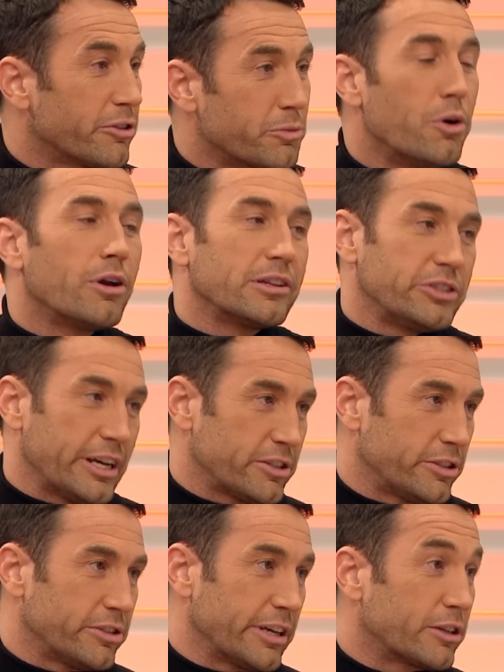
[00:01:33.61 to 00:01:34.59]
the smaller
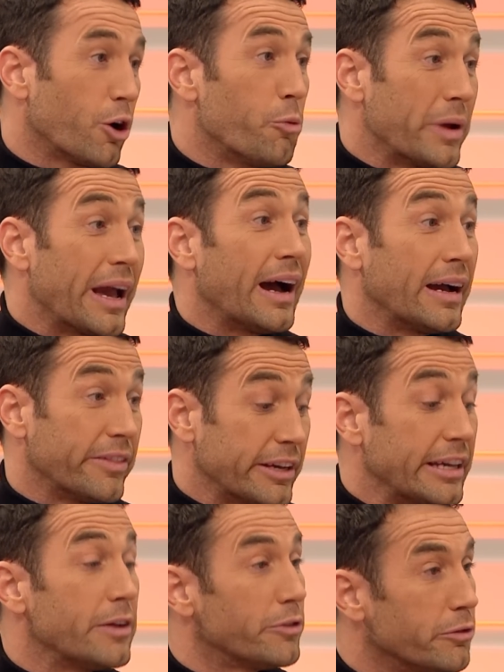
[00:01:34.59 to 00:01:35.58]
gestures that go behind
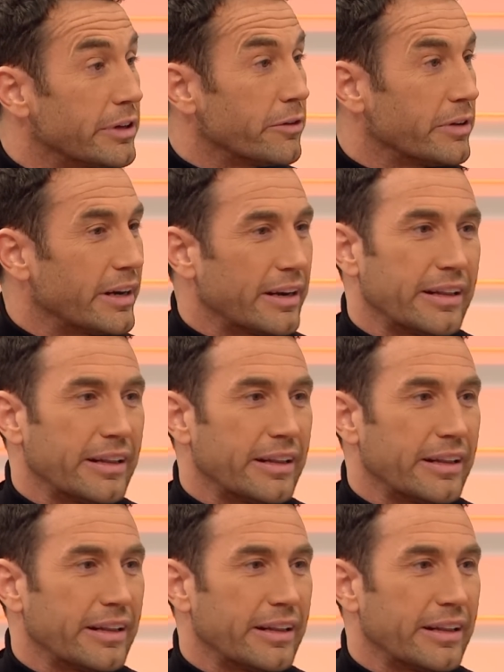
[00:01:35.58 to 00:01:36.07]
the gift of giving.